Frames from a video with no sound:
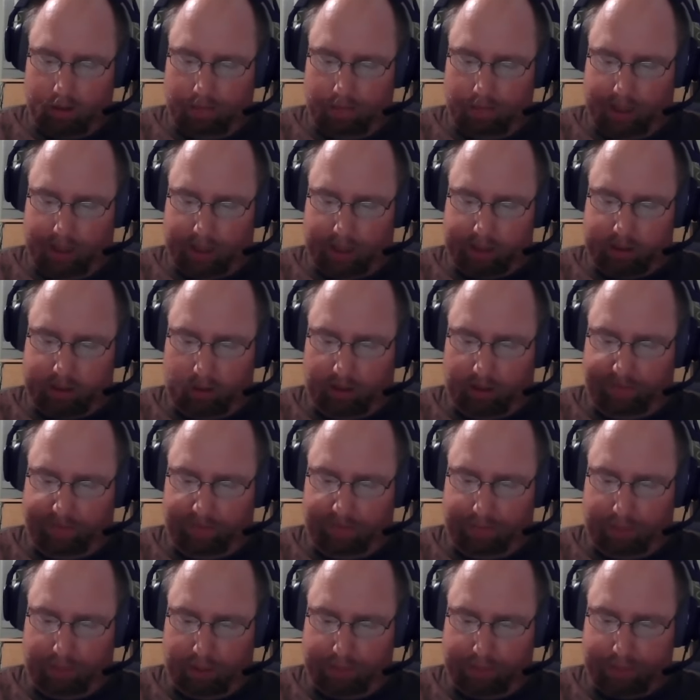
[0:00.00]
Because of
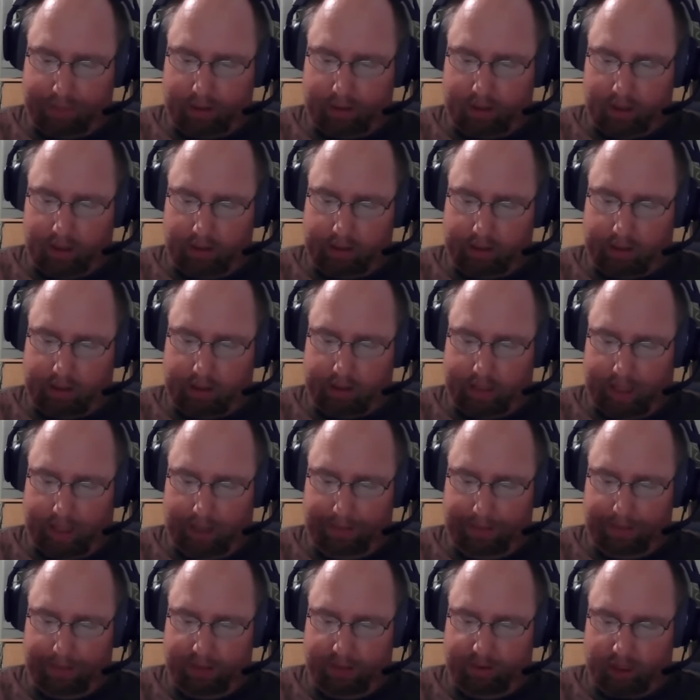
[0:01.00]
every purpose there is a
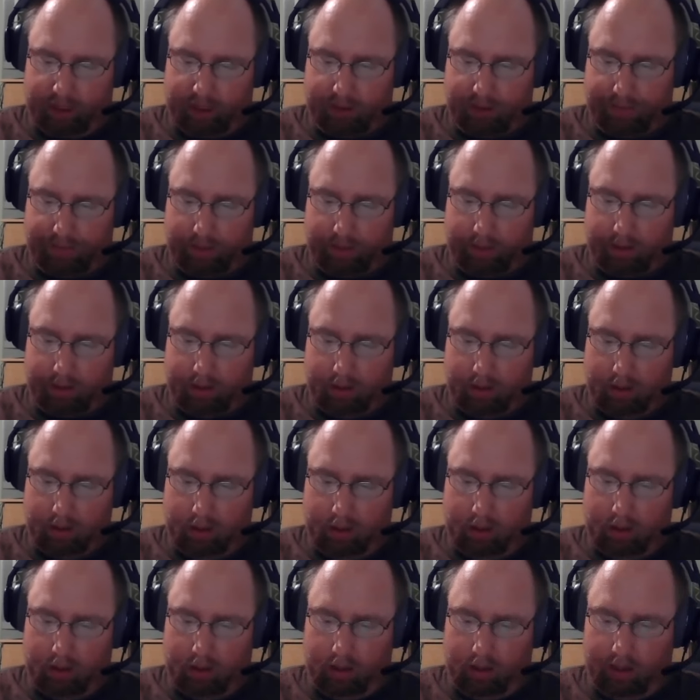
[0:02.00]
time and judgment.
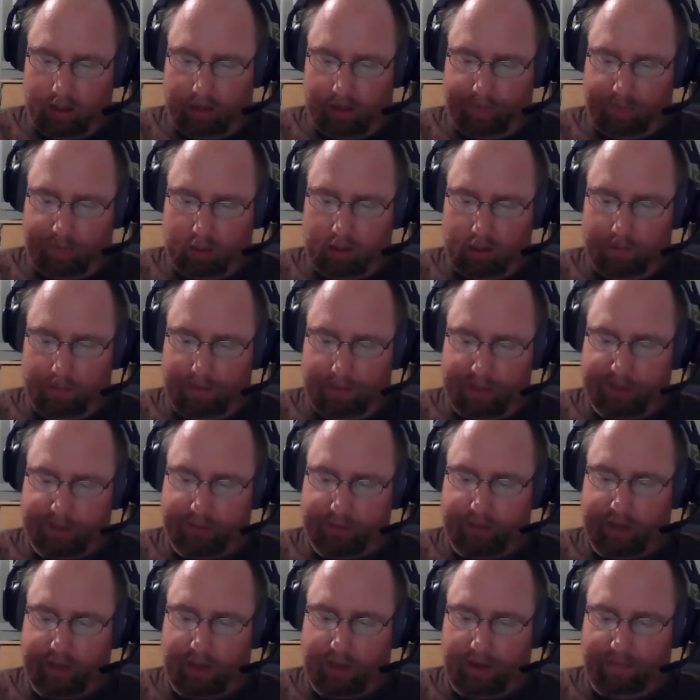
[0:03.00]
Therefore the
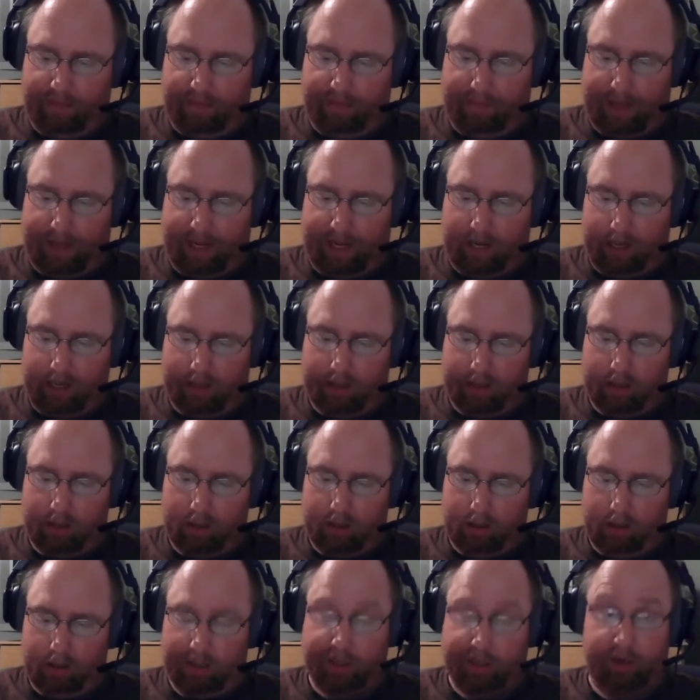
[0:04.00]
misery of man
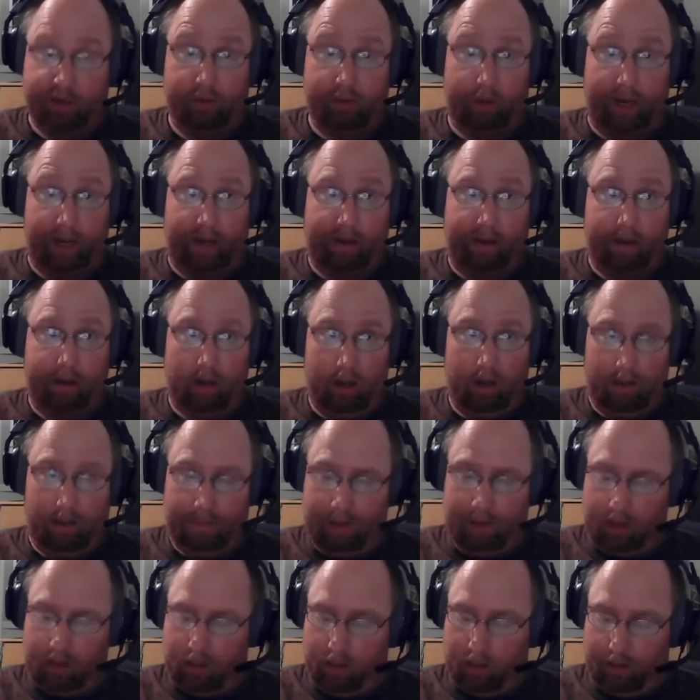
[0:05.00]
is great
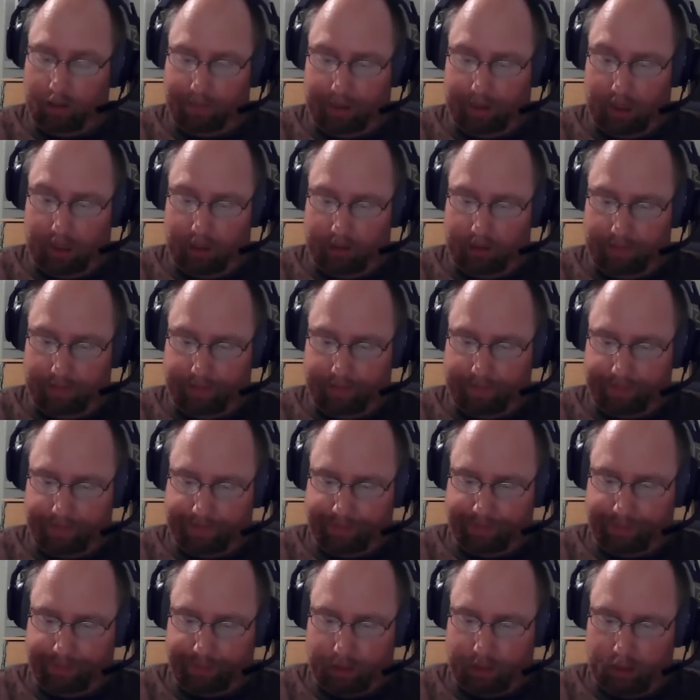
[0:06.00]
among, upon him.
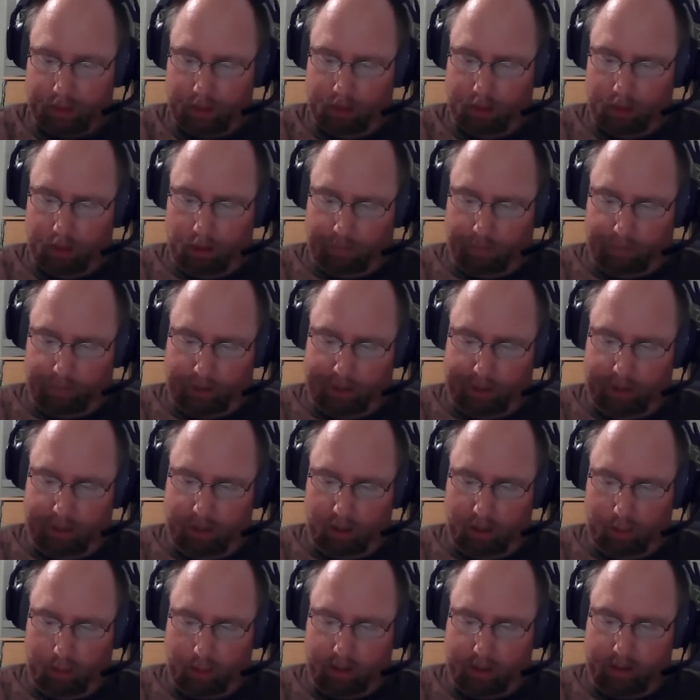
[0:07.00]
For he
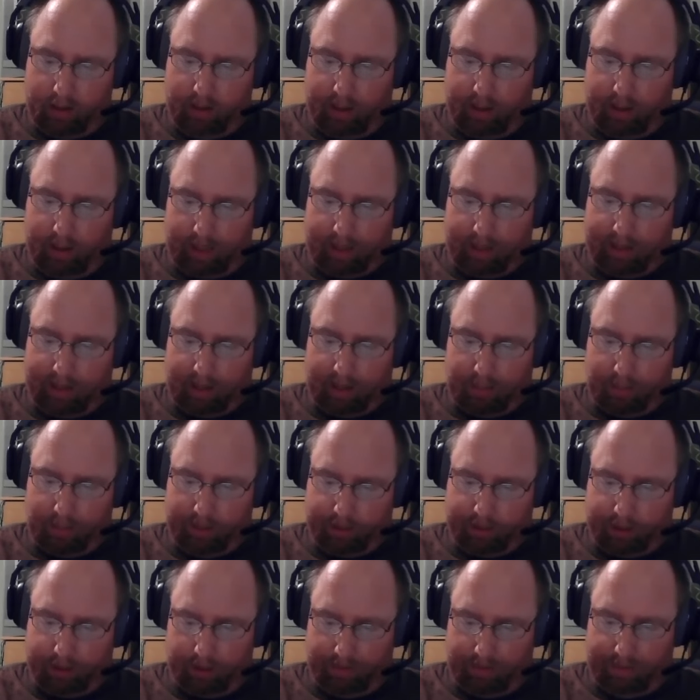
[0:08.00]
knoweth not that
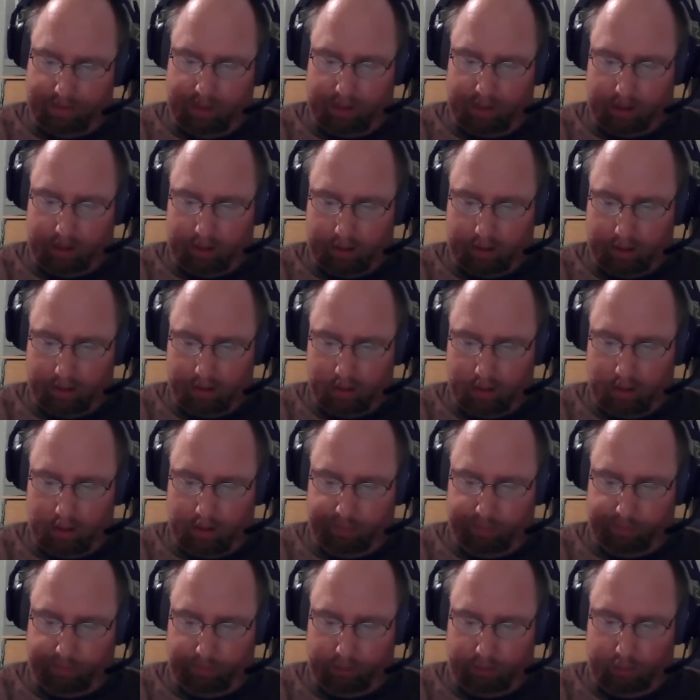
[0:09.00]
which shall be,
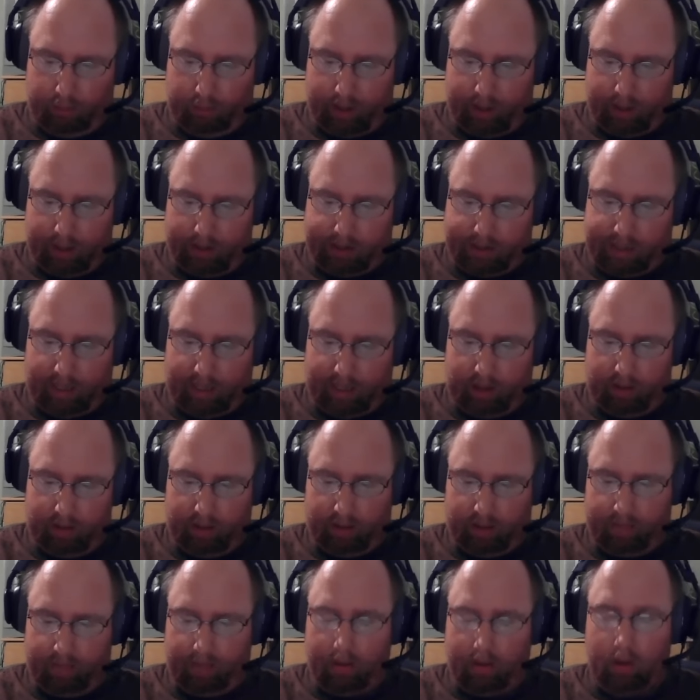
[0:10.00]
for who can tell
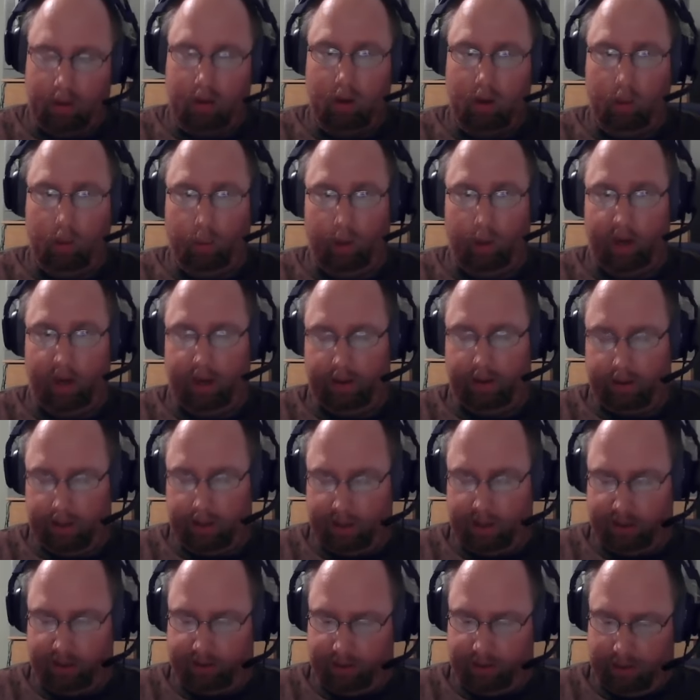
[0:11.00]
him when
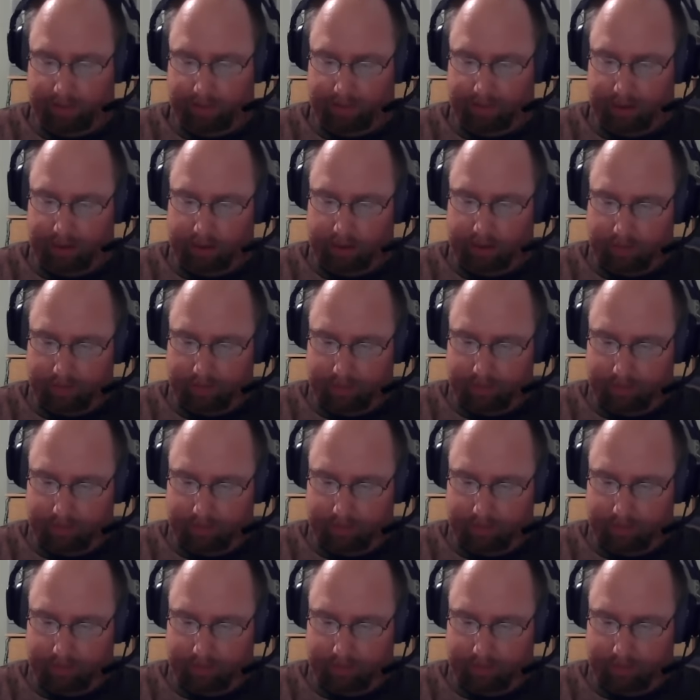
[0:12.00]
it shall be?